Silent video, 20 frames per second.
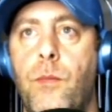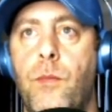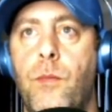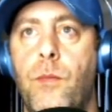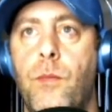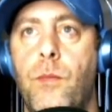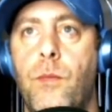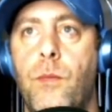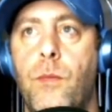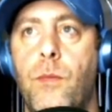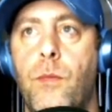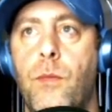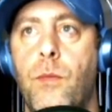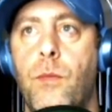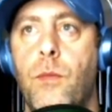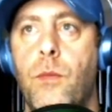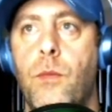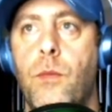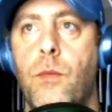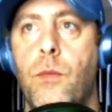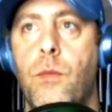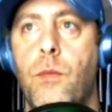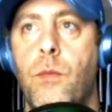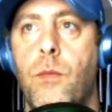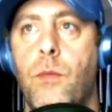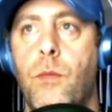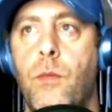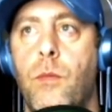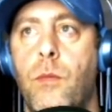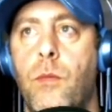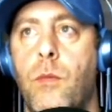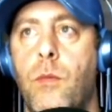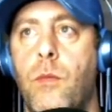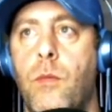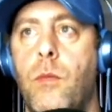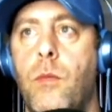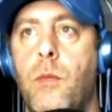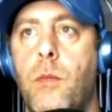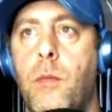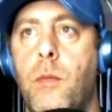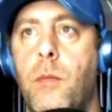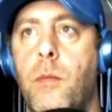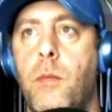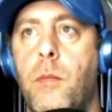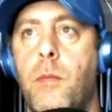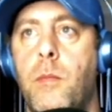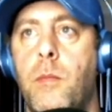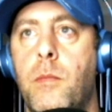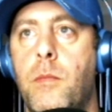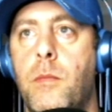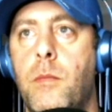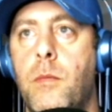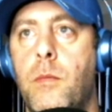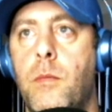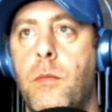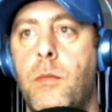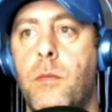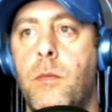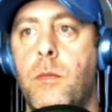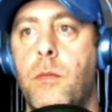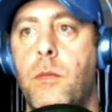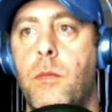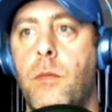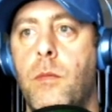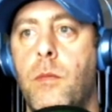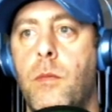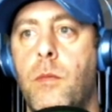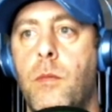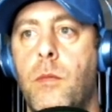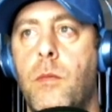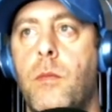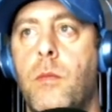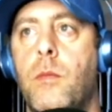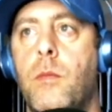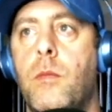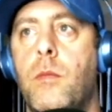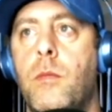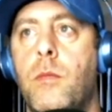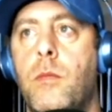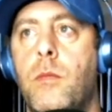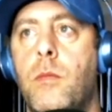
(silent)